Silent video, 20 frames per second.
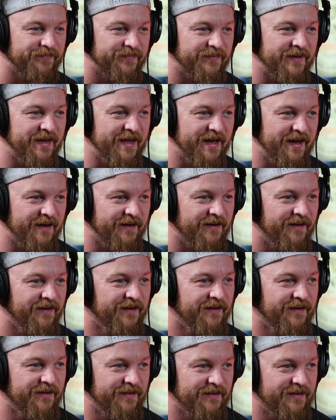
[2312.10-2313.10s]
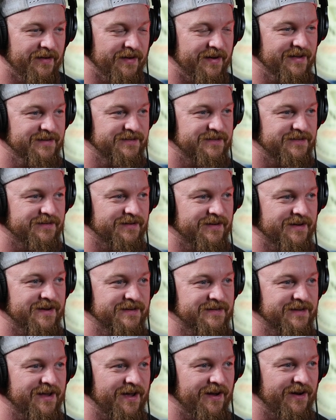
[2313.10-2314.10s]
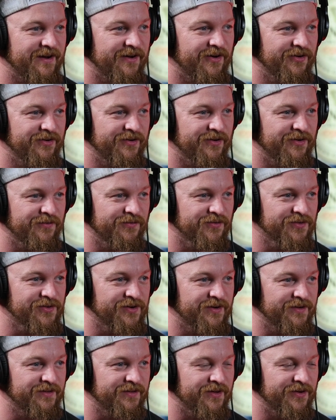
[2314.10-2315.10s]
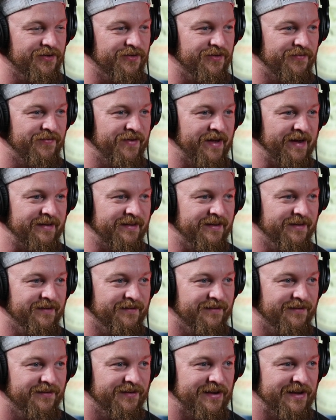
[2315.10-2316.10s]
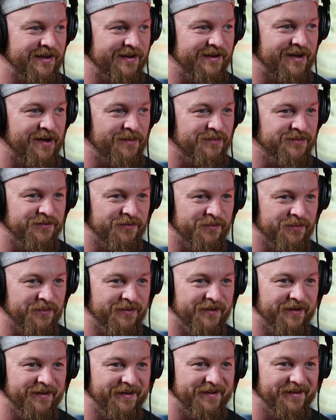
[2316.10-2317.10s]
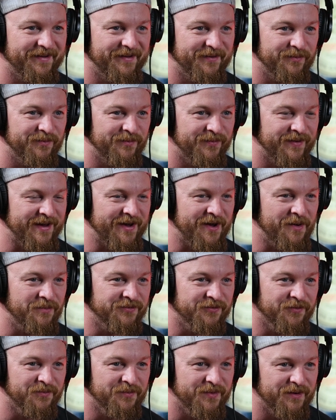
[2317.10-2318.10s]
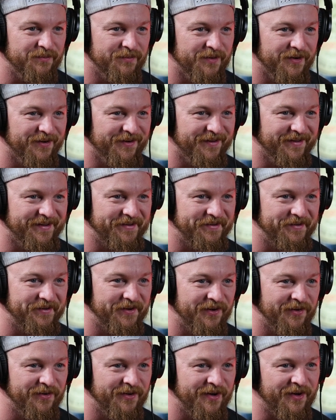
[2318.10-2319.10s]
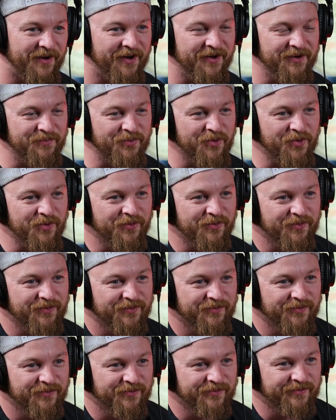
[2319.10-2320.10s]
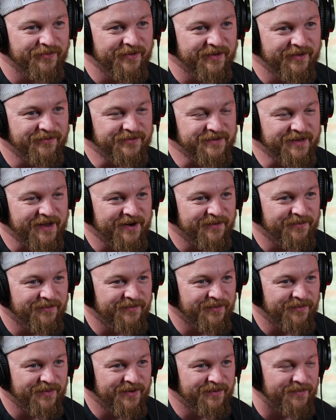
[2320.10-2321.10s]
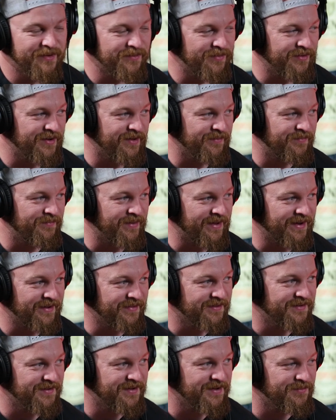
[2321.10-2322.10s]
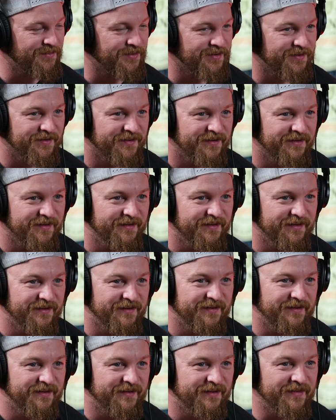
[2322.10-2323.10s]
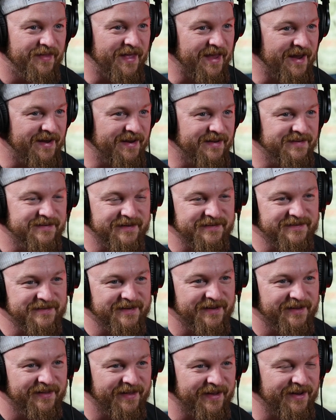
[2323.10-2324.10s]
Yeah, it is kind of hard to overlook, though, the fact that he comes from big beer. Like, Hudepohl, it was kind of, I mean, maybe not back in the day, but in the 80s, I'd say.